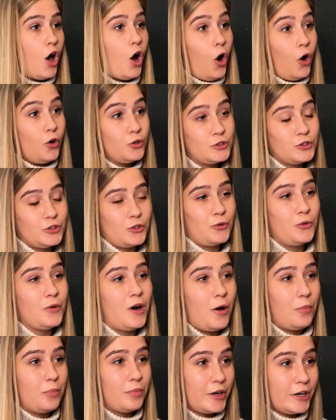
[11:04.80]
Also,
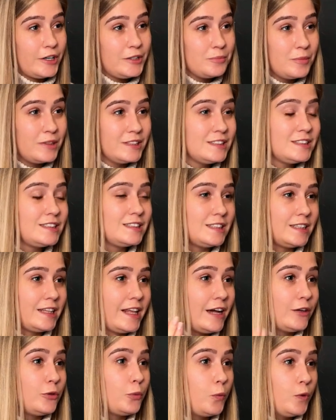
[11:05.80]
apartments
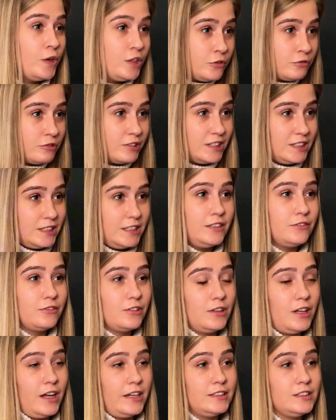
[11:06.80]
that will receive a
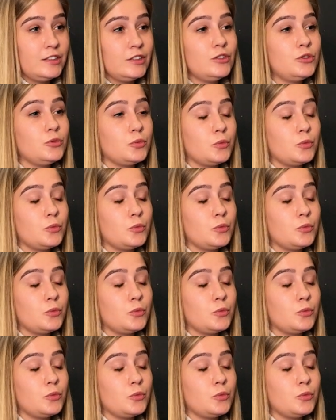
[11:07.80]
license